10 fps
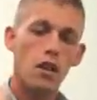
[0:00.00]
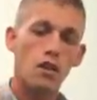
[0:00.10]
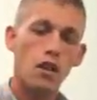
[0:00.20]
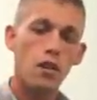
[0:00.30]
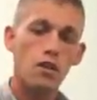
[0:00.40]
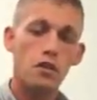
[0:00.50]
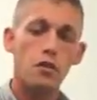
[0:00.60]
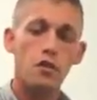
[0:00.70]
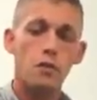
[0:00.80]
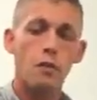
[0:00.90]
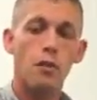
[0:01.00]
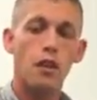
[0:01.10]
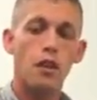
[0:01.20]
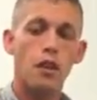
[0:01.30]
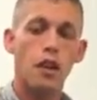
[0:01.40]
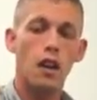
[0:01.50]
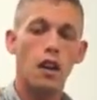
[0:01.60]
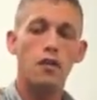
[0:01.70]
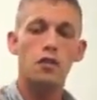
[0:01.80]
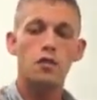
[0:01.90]
You can start the screws by putting
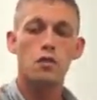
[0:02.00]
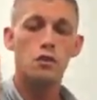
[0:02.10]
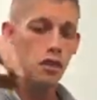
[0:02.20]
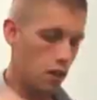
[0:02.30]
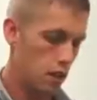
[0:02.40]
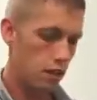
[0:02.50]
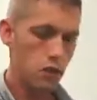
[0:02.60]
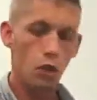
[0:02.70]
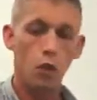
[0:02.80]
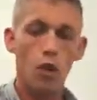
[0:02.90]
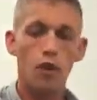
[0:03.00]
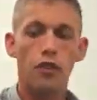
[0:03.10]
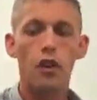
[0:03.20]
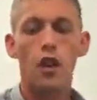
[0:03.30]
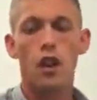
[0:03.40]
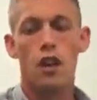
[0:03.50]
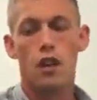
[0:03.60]
a few screws in individual holes.